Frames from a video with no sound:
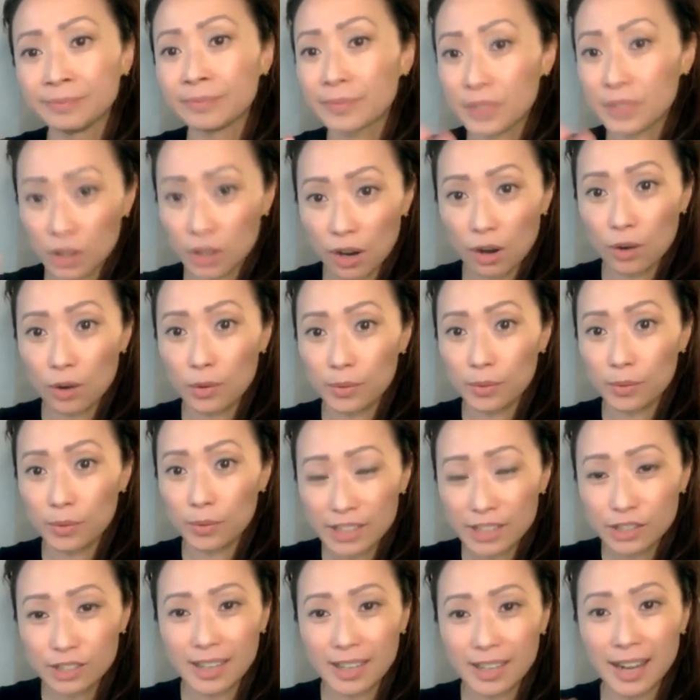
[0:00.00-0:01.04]
So
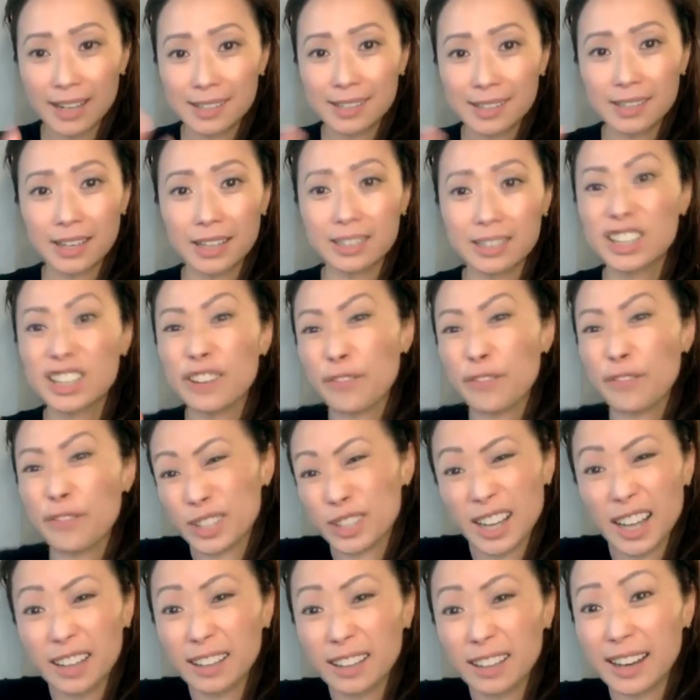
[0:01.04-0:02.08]
that's that's a
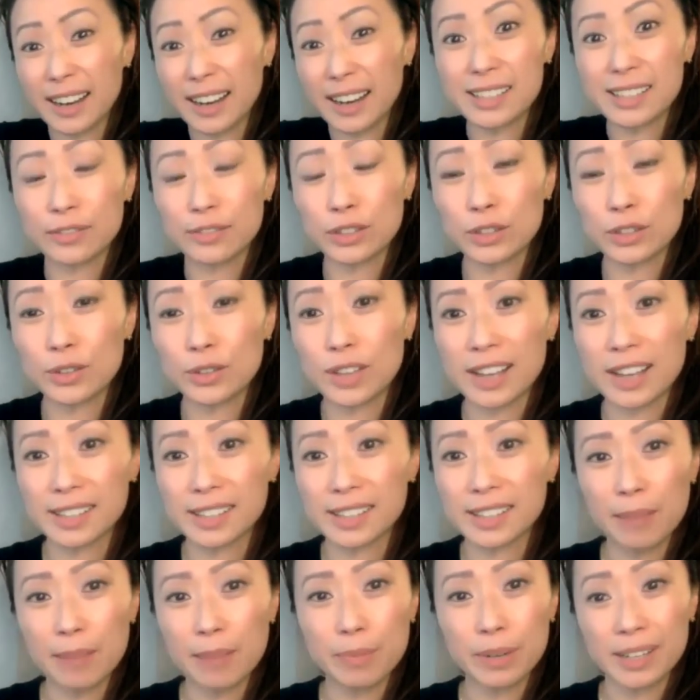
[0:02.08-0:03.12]
different telling, I guess, of
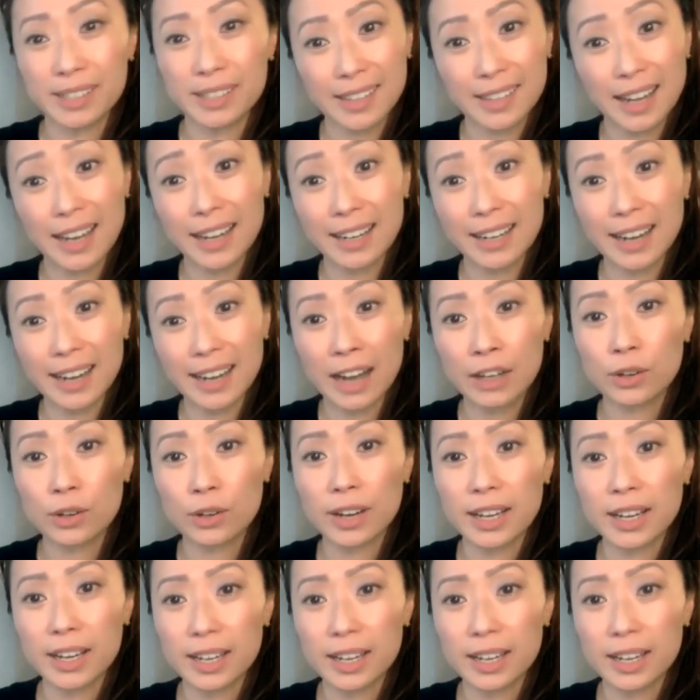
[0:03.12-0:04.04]
2008, but it's not inaccurate.